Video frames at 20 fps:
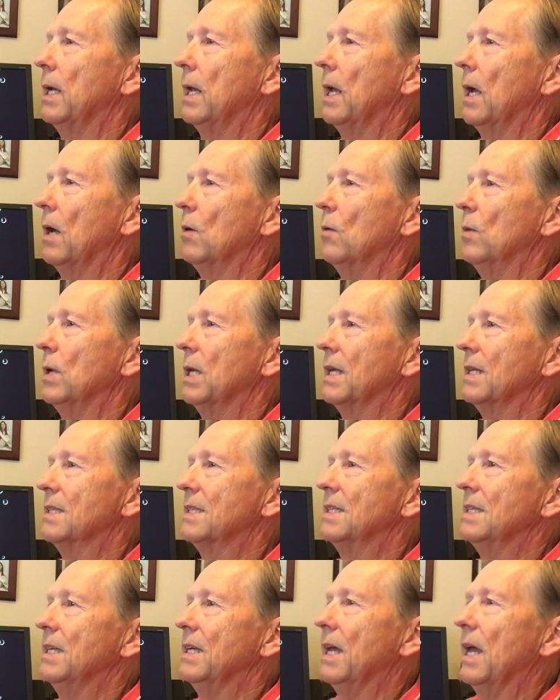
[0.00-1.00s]
how we can
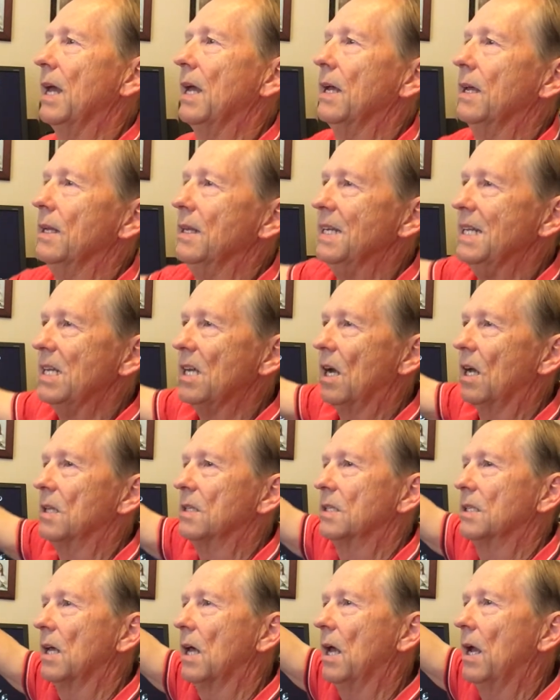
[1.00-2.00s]
see a neon
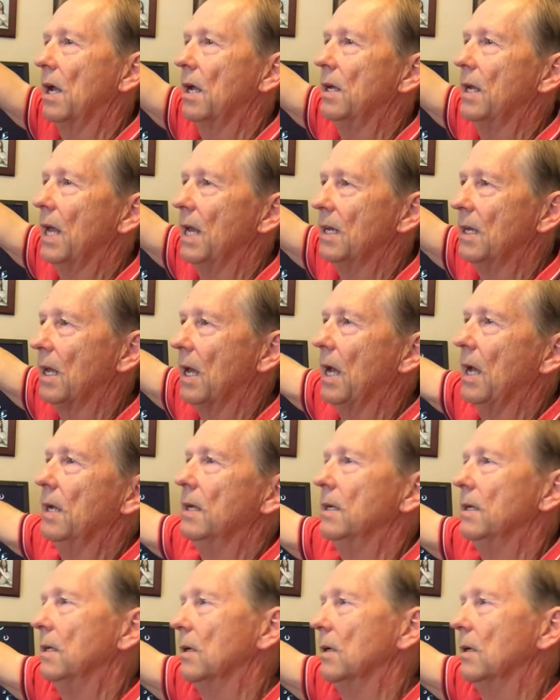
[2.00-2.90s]
sign at night